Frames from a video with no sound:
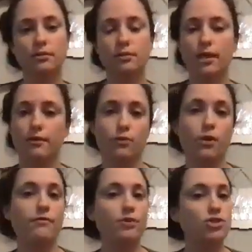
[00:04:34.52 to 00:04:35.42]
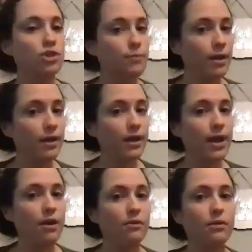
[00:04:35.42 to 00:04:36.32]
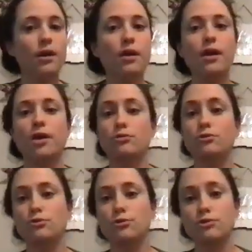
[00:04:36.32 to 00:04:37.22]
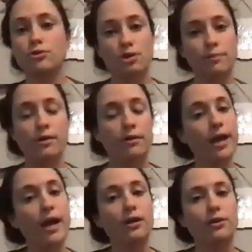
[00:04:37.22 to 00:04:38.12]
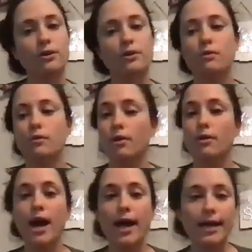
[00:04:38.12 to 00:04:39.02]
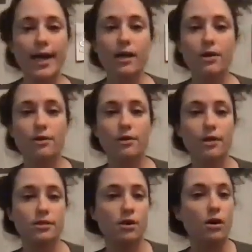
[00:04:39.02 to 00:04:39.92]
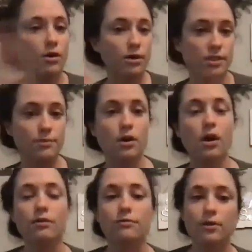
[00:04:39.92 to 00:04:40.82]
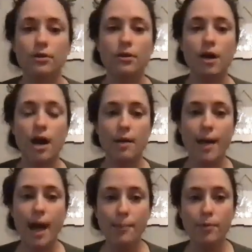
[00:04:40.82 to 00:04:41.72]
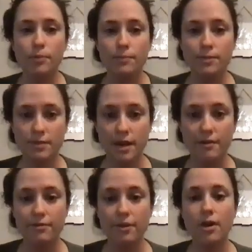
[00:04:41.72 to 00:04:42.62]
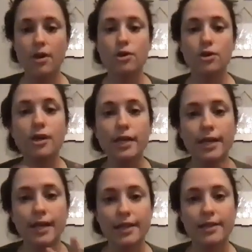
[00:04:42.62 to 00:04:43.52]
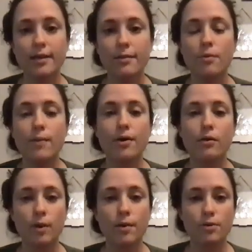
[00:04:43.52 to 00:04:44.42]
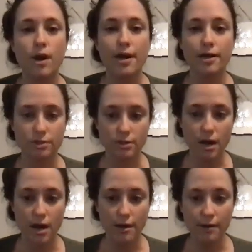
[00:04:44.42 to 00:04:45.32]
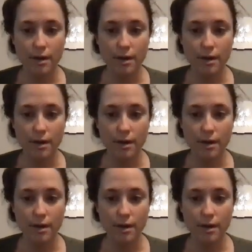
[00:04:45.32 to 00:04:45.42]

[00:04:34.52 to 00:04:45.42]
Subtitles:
Like if you have a Gmail account and you use your Gmail calendar or your iCalendar and it's all hooked up to all of your Apple stuff, you're gonna get them no matter what product you're on.